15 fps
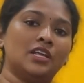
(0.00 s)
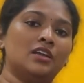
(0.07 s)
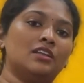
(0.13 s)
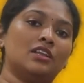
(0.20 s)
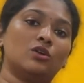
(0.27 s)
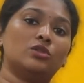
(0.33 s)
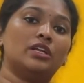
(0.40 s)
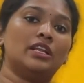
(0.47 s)

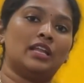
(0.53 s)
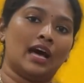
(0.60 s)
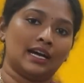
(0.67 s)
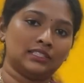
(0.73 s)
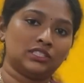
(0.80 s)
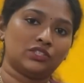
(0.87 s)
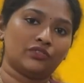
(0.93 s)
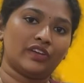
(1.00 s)
now the
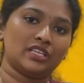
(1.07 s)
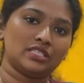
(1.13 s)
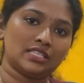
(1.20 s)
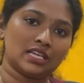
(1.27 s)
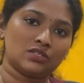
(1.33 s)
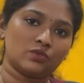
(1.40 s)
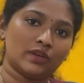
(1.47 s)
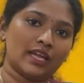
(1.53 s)
last phase
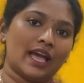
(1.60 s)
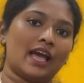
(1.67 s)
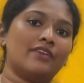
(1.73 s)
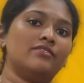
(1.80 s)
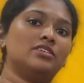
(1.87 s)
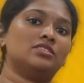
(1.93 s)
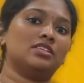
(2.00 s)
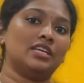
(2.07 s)
that we
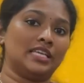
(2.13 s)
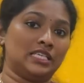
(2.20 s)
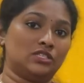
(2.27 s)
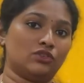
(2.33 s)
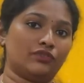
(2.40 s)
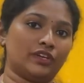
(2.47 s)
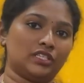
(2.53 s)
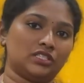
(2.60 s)
have is the
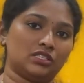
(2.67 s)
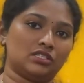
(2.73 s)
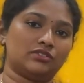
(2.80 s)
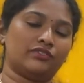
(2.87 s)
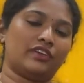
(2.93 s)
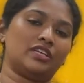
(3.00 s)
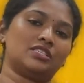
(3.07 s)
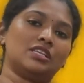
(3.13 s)
esophageal
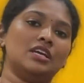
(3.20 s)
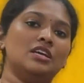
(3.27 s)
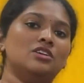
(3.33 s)
phase.